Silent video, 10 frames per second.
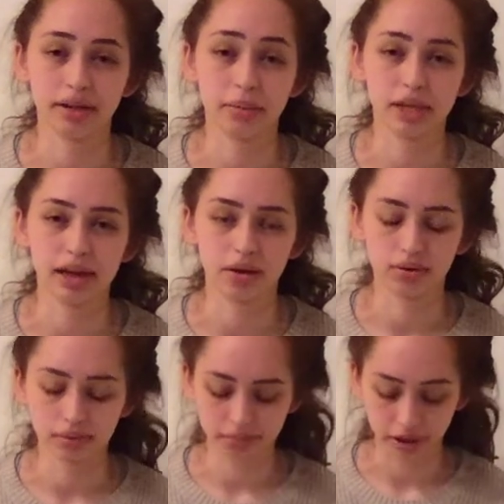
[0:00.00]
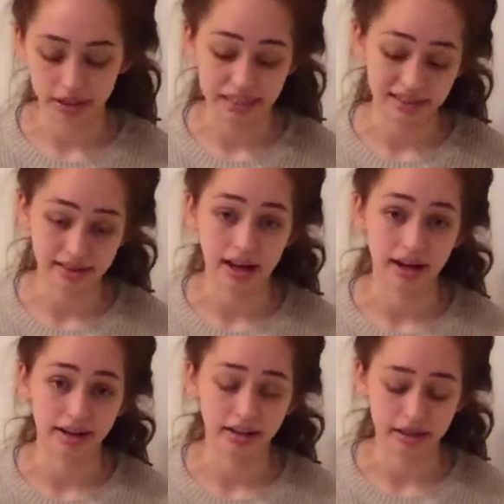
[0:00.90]
them down, on the
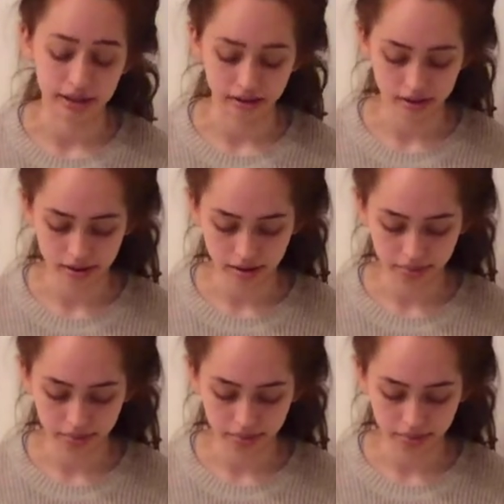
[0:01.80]
inside at least.